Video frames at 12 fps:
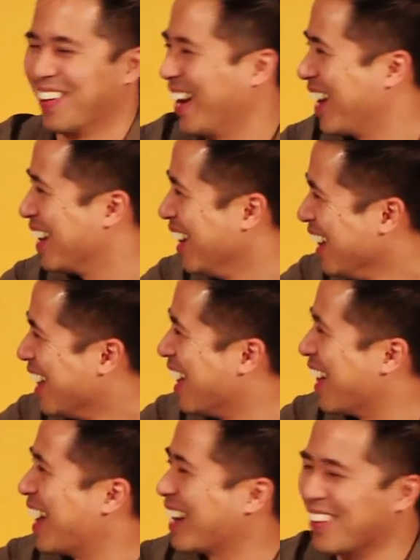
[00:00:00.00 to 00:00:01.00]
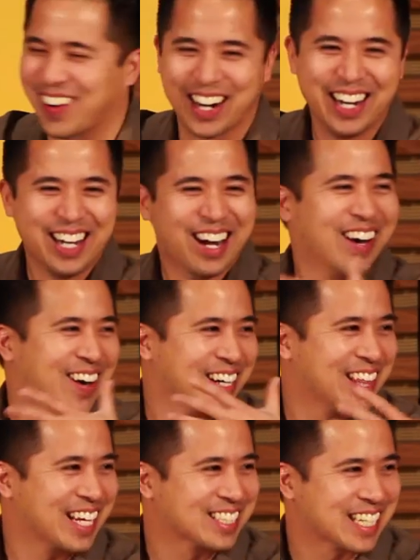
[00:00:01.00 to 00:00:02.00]
right? like, or,
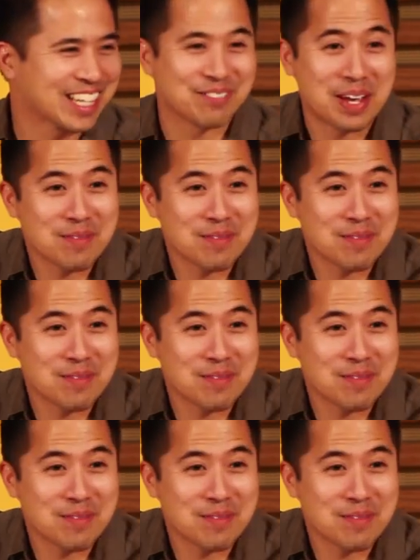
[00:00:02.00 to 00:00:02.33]
or things like that.